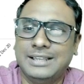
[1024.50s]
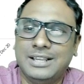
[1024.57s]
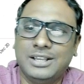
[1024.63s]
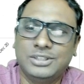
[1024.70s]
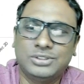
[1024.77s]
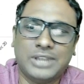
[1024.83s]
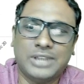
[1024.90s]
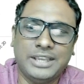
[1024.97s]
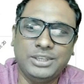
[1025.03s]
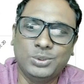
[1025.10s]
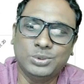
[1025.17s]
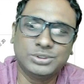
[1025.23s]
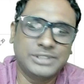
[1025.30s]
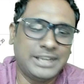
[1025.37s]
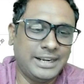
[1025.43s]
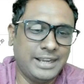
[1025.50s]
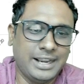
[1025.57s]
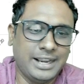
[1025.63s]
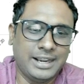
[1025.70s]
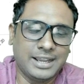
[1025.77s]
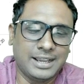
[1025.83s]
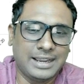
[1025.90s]
so I use that
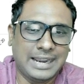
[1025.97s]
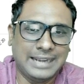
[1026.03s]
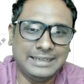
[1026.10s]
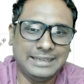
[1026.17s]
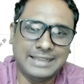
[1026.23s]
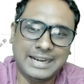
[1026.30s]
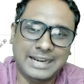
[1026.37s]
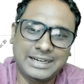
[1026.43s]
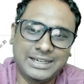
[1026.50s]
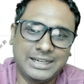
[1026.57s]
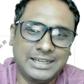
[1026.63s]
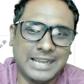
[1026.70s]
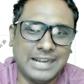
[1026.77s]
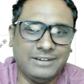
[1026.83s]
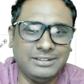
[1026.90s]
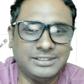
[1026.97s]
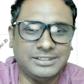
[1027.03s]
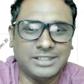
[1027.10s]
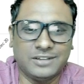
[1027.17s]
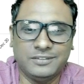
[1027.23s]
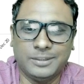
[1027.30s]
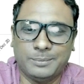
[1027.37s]
data, and that will
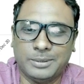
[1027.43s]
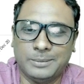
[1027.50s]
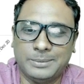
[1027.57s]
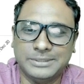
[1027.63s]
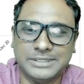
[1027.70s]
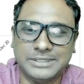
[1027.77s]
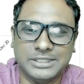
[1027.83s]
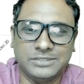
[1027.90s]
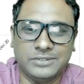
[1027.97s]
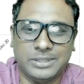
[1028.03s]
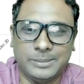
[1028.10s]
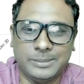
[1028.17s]
serve the purpose as well.